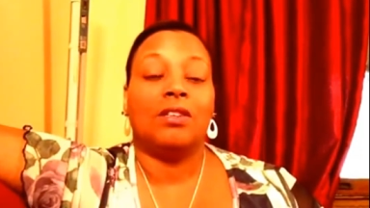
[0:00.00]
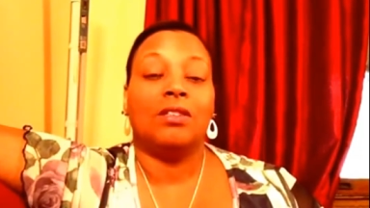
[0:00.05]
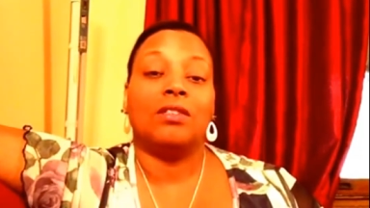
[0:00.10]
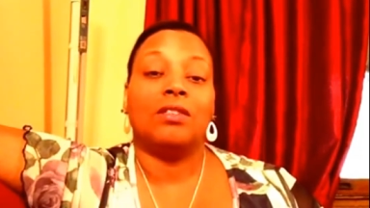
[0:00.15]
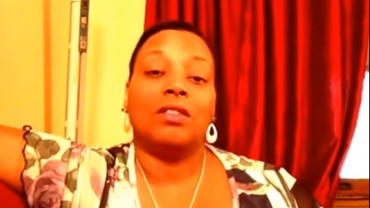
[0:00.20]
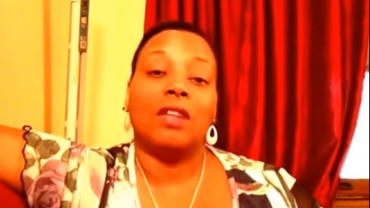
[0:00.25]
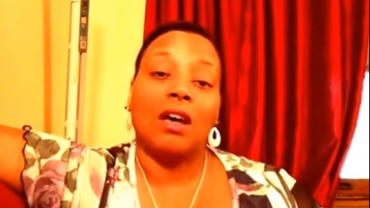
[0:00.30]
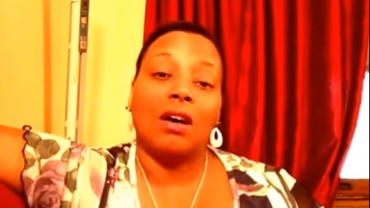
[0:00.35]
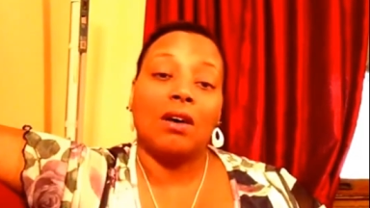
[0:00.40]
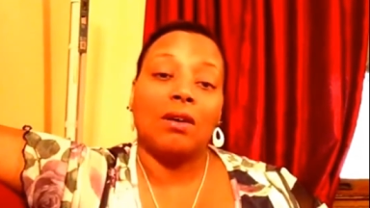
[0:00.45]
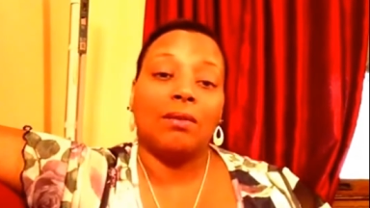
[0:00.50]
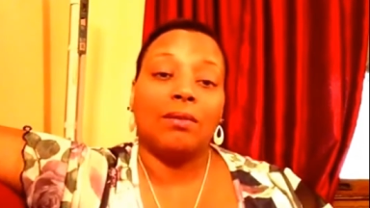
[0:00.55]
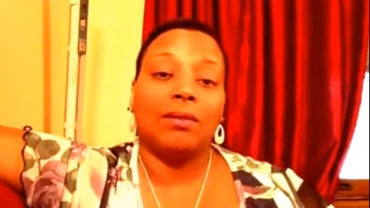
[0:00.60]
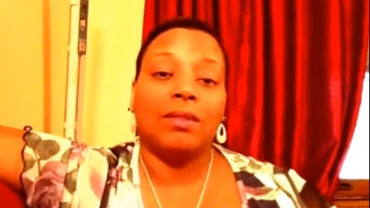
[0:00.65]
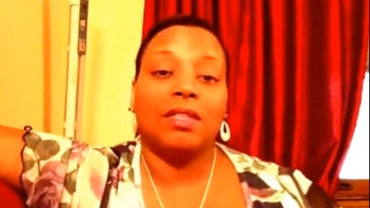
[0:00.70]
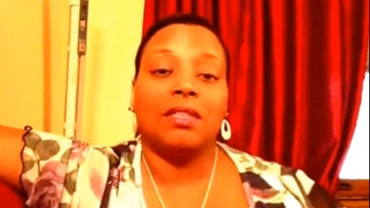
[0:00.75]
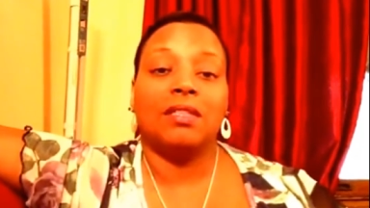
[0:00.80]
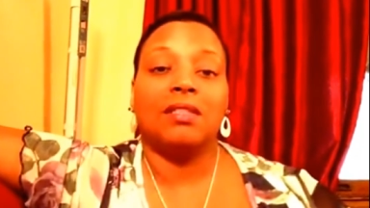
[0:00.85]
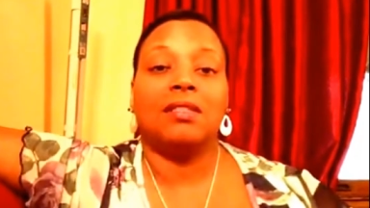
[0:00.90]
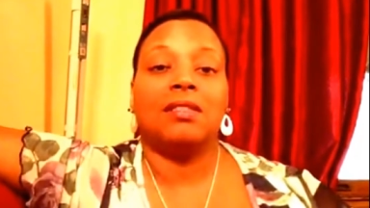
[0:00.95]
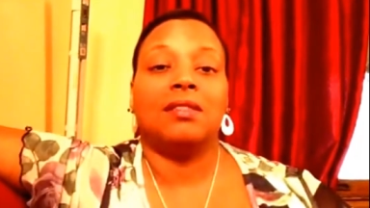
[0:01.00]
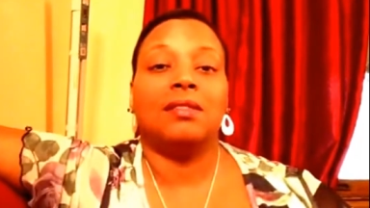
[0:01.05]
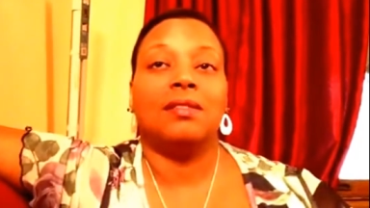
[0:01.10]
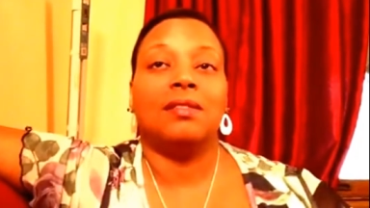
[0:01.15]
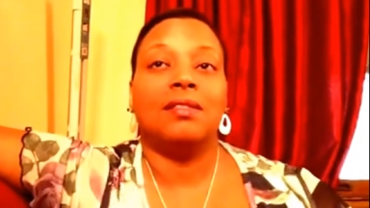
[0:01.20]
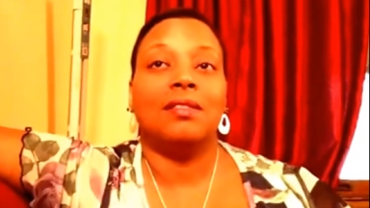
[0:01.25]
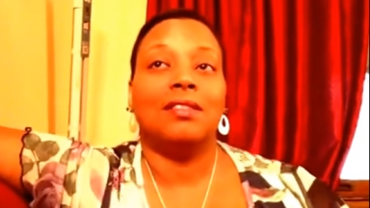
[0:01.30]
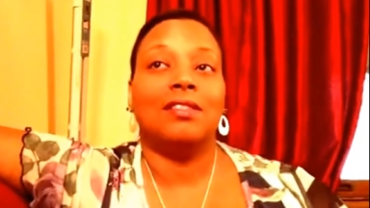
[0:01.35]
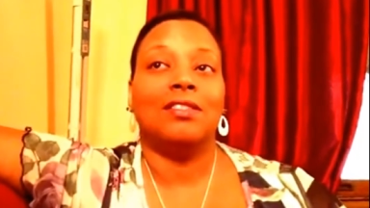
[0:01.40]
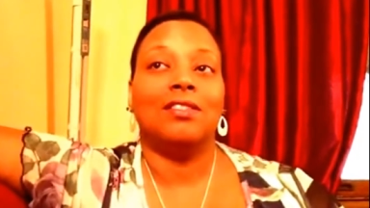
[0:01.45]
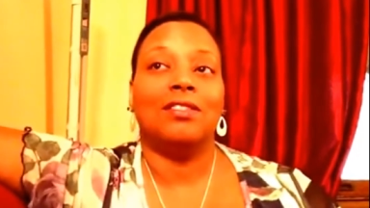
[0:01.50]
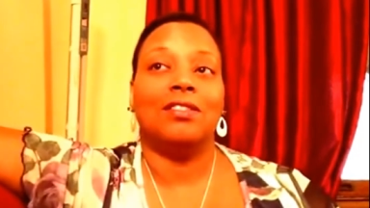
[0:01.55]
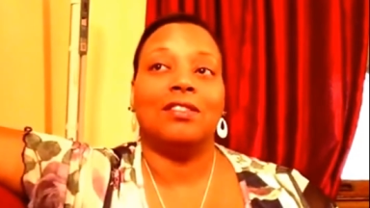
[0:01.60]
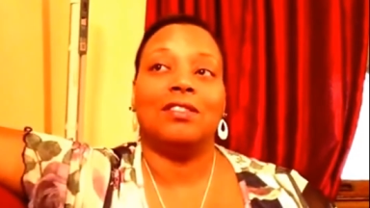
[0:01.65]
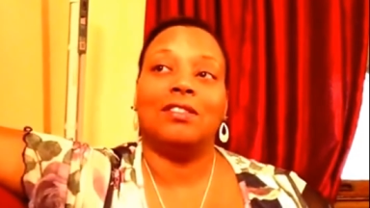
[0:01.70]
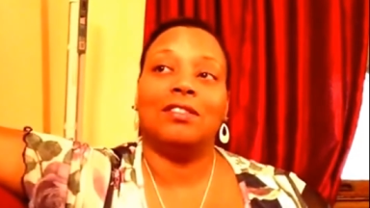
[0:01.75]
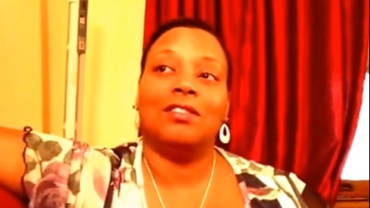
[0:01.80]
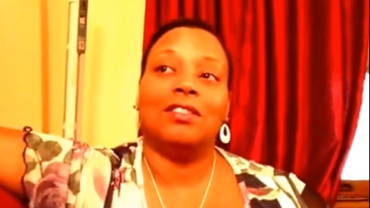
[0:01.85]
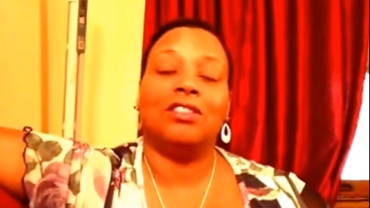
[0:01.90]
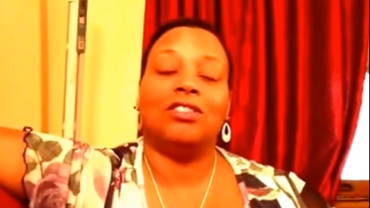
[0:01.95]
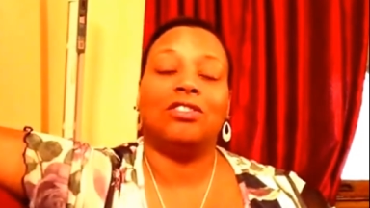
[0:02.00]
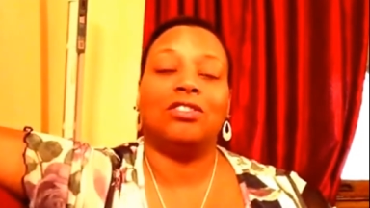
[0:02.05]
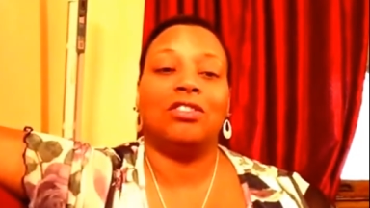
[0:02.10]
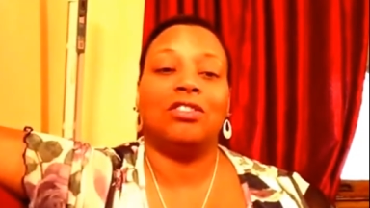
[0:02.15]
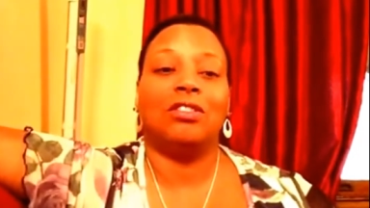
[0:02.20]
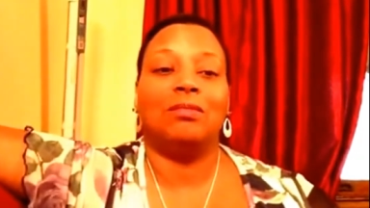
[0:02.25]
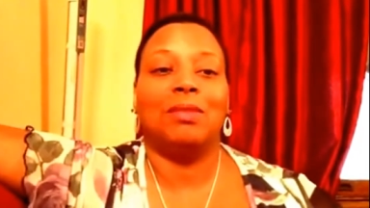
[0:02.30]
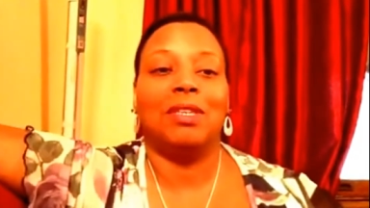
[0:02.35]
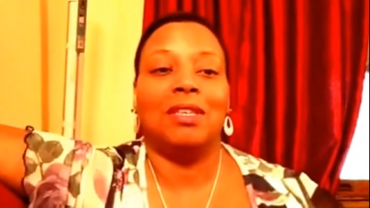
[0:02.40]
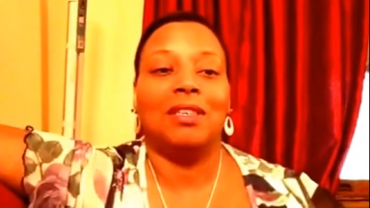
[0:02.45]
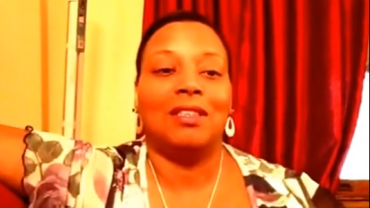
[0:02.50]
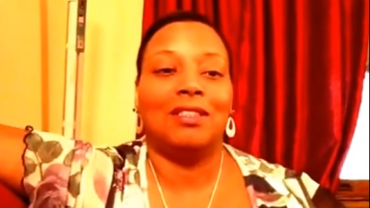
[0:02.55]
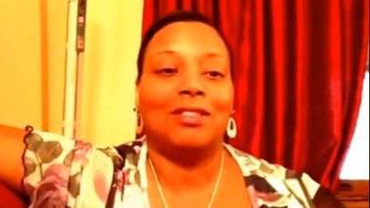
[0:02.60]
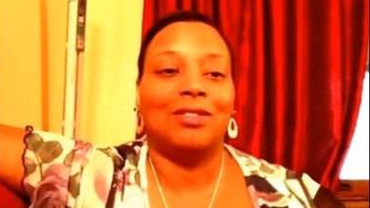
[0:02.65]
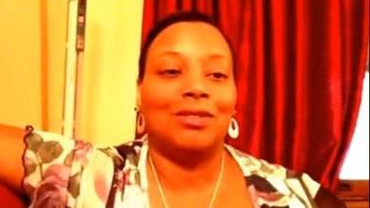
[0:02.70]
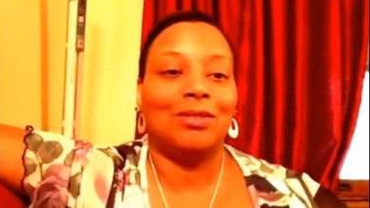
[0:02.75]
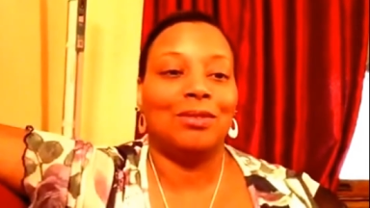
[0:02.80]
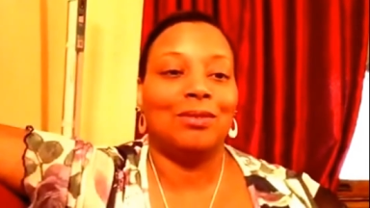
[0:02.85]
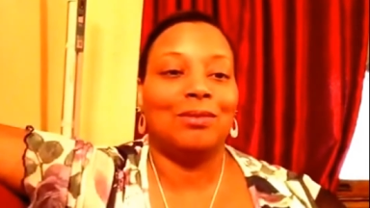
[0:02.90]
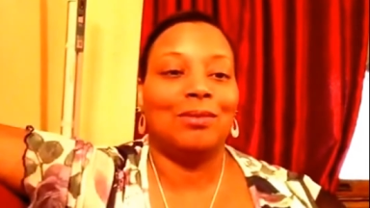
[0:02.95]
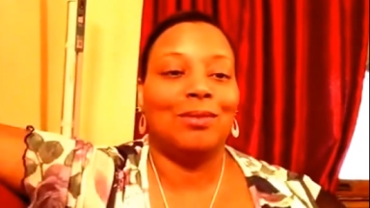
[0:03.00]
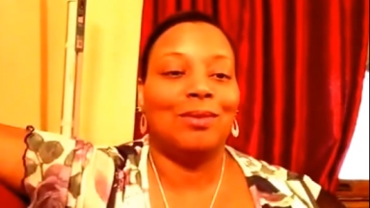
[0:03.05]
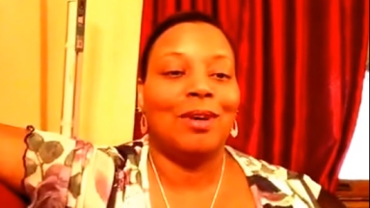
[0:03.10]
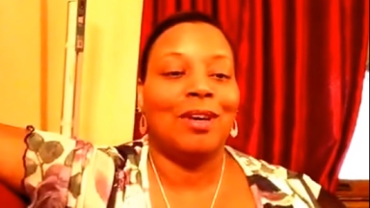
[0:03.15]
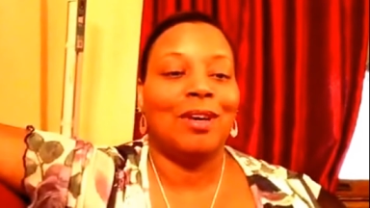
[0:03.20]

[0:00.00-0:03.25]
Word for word: so this, this should be a two,